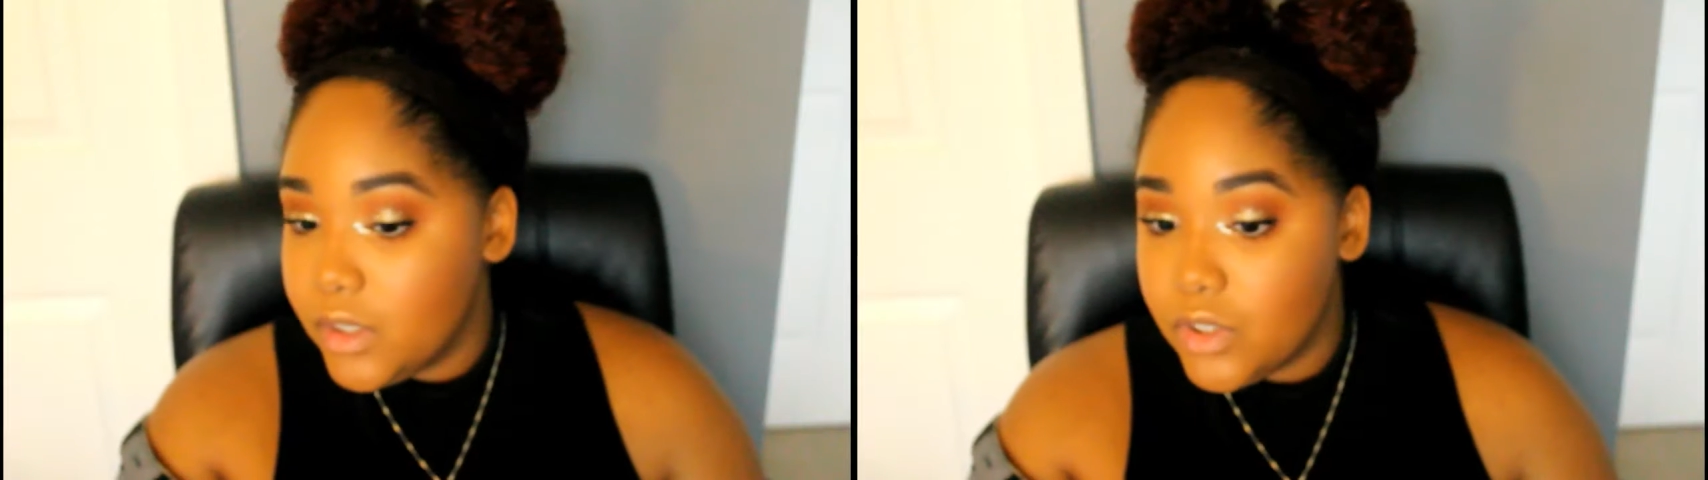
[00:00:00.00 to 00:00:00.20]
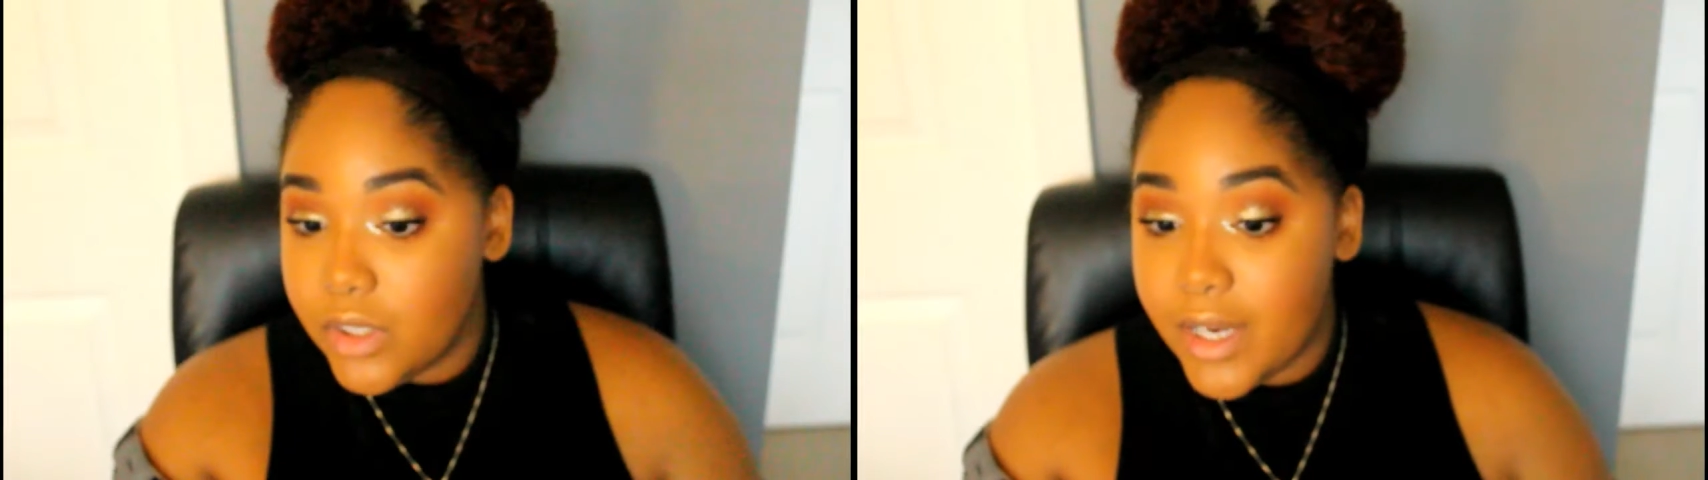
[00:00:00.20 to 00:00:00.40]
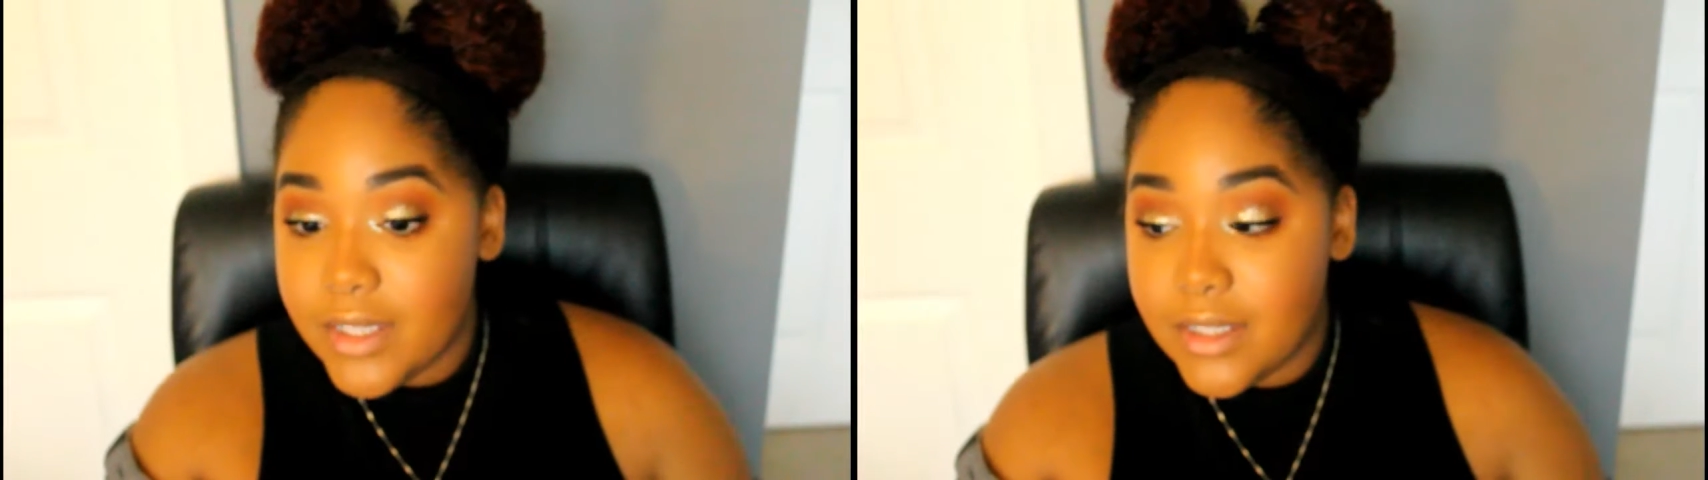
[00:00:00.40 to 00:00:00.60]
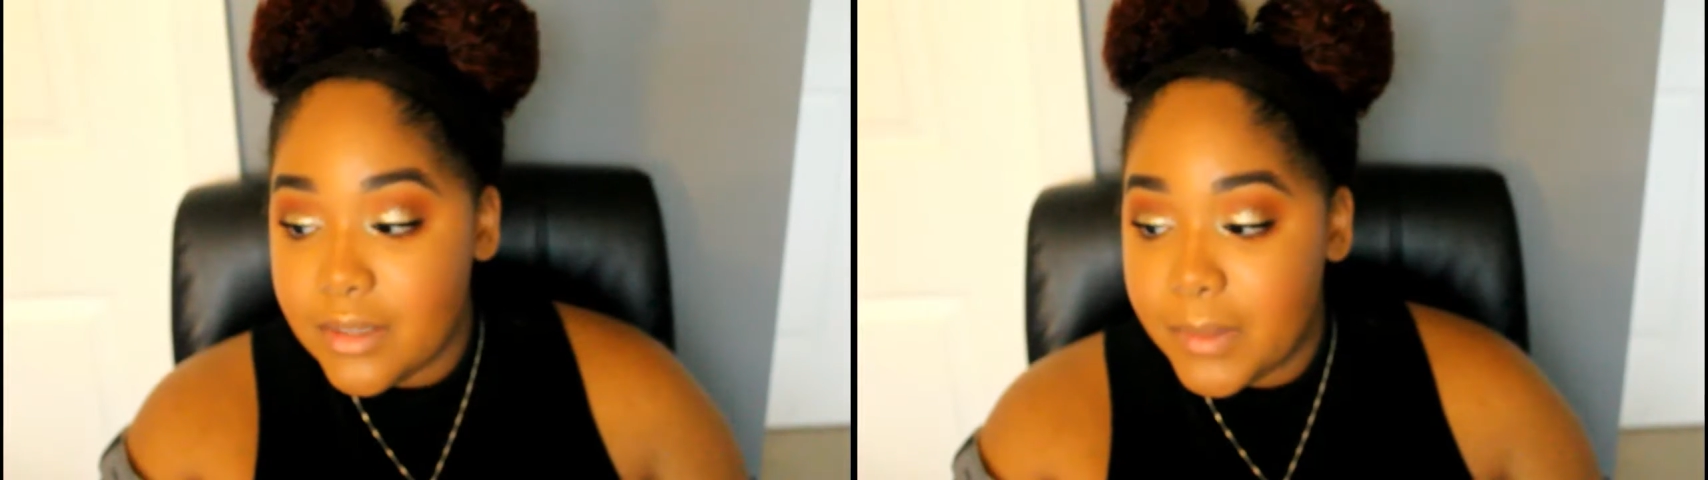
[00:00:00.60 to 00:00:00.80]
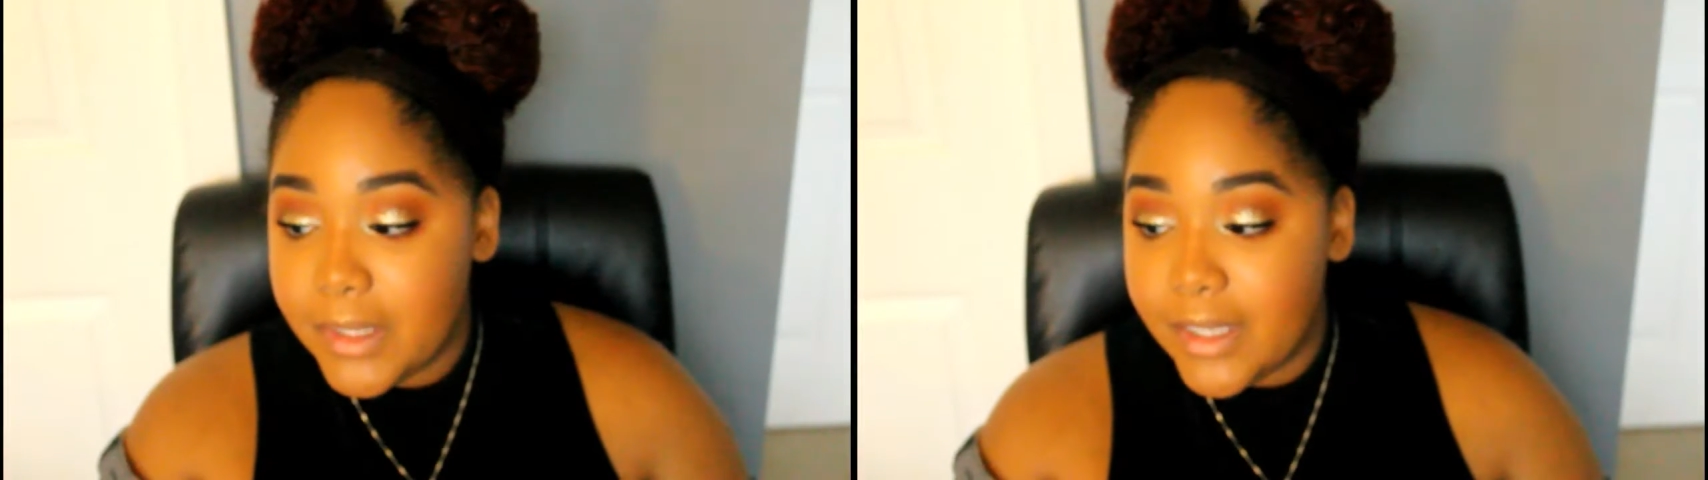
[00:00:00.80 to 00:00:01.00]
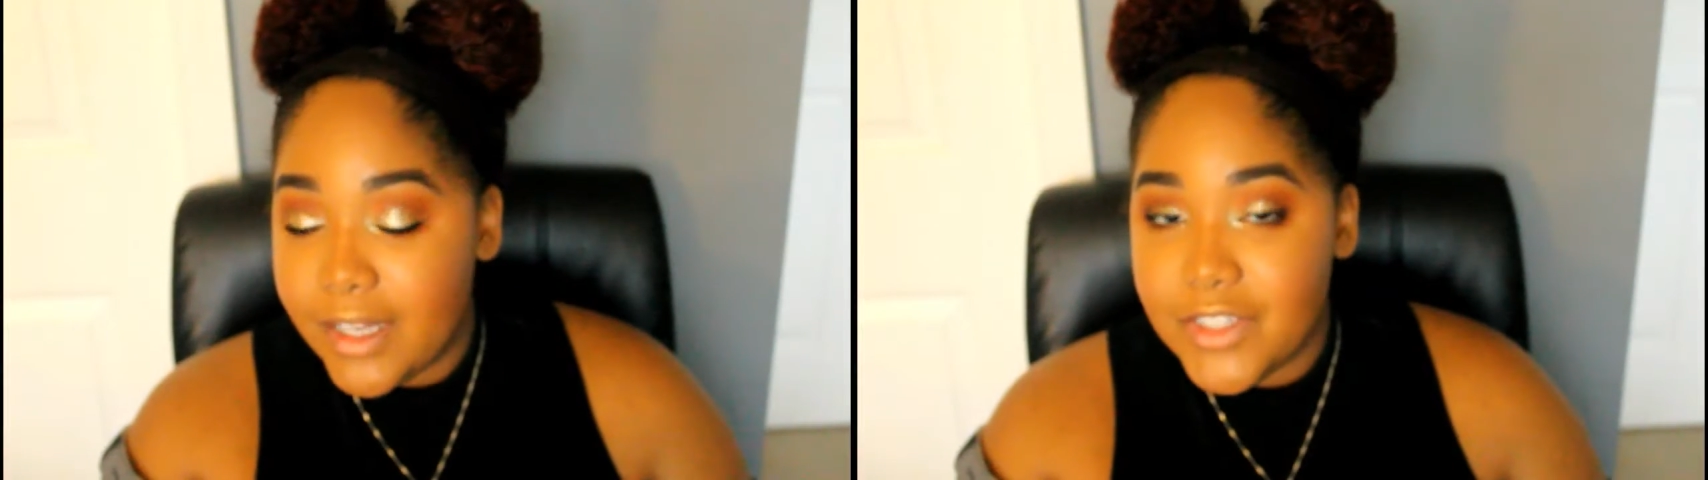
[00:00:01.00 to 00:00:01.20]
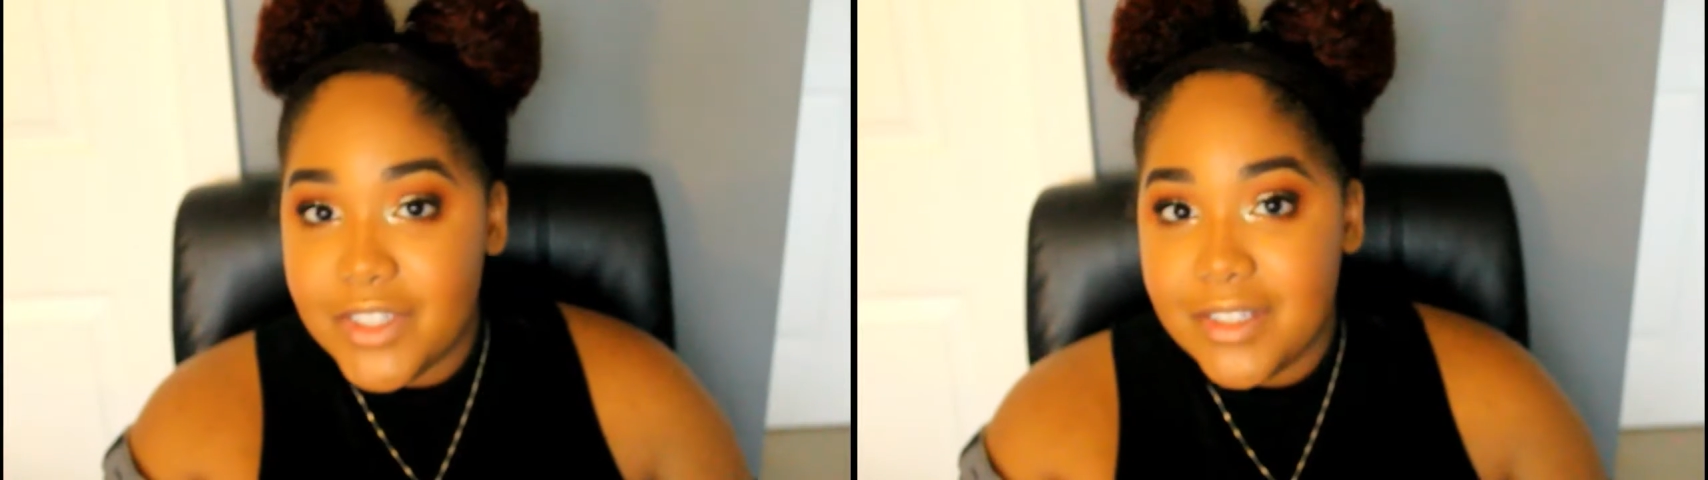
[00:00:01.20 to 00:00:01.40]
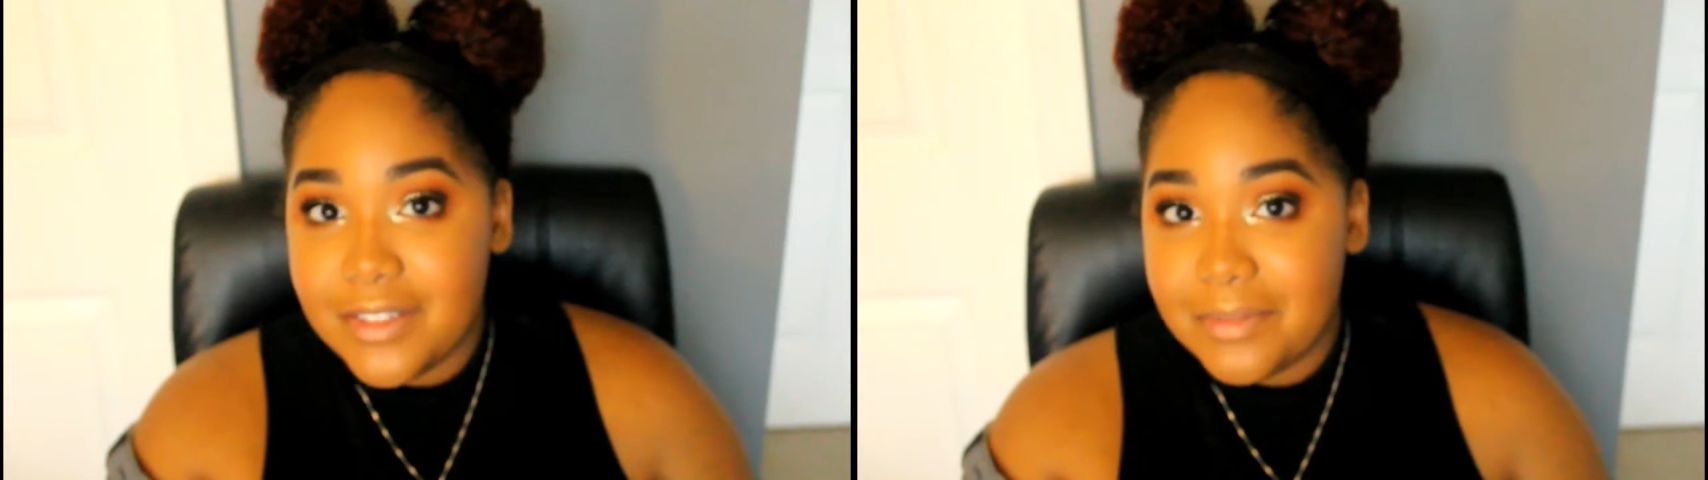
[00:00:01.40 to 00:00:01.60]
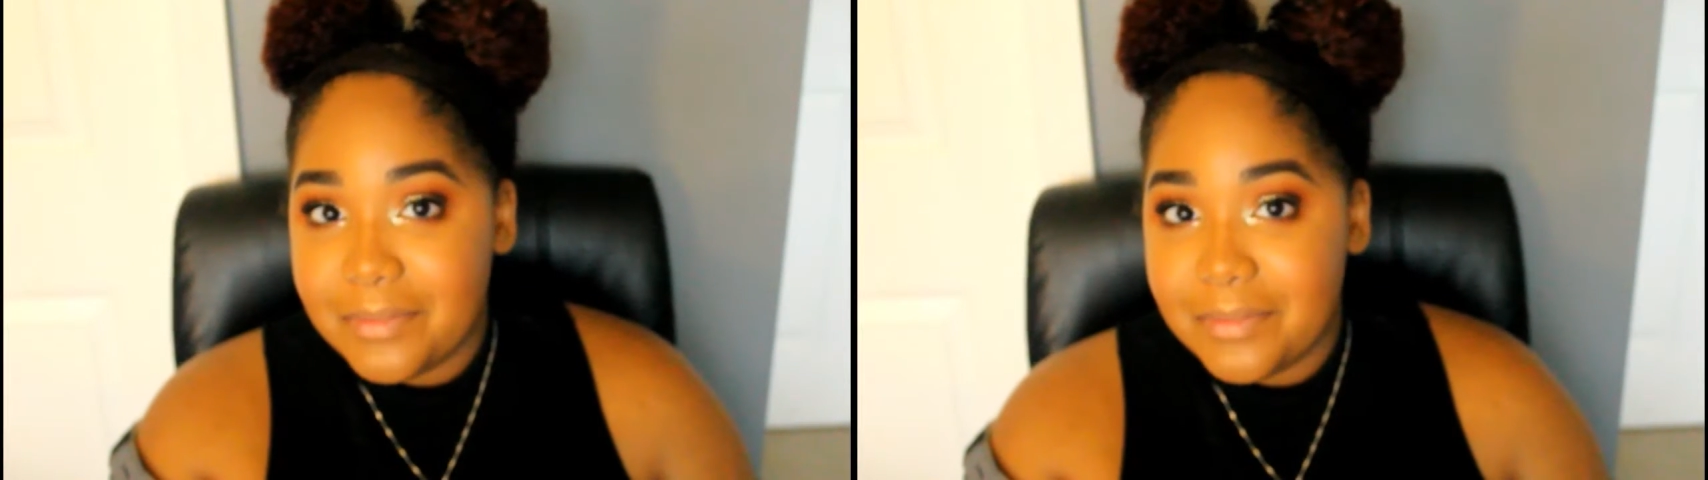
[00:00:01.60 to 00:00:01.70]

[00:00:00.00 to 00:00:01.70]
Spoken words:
Do you guys see my lashes?